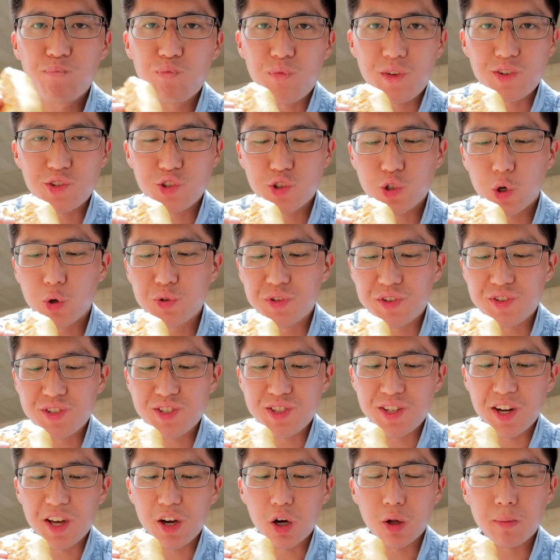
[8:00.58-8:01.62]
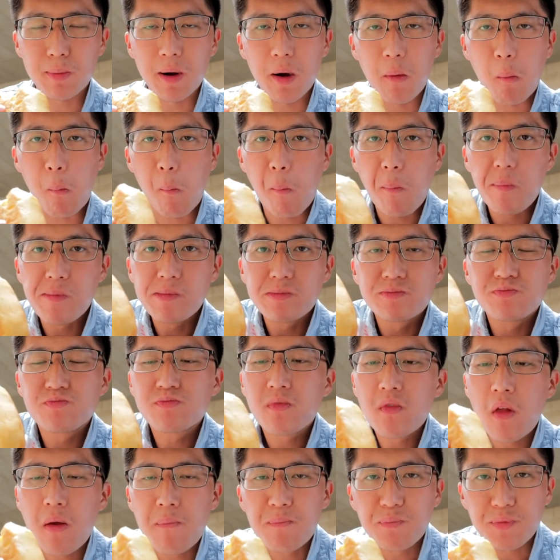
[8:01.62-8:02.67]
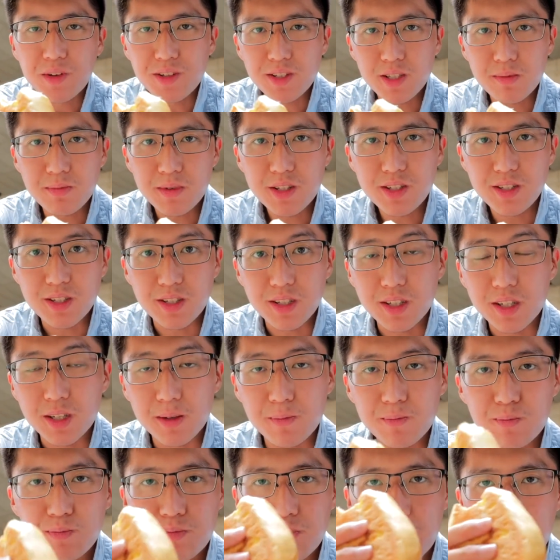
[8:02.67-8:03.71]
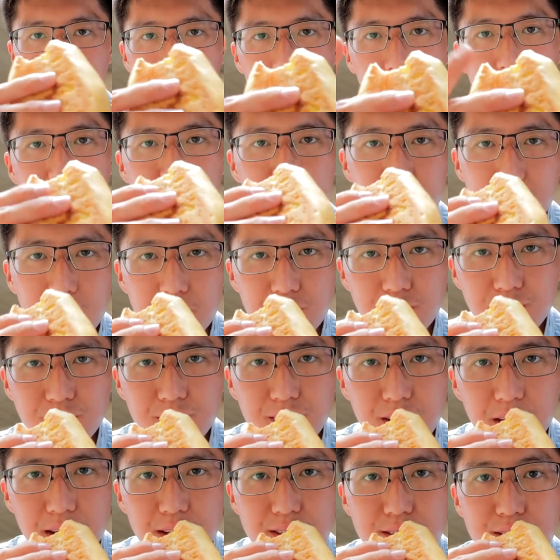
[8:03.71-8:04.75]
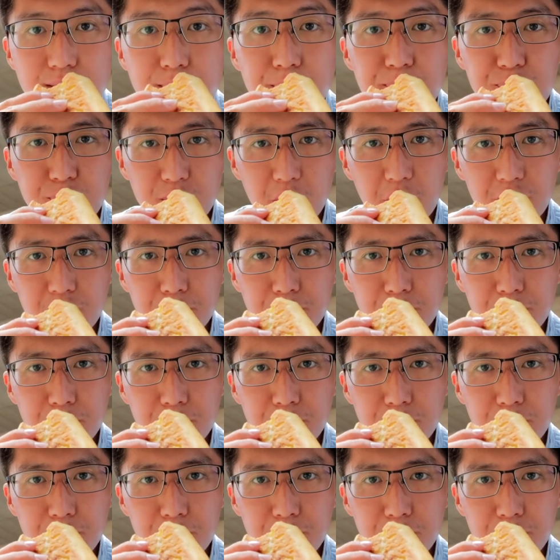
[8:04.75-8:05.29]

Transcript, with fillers: It's cold and stale, but it's something to eat. All right, I'll see you guys on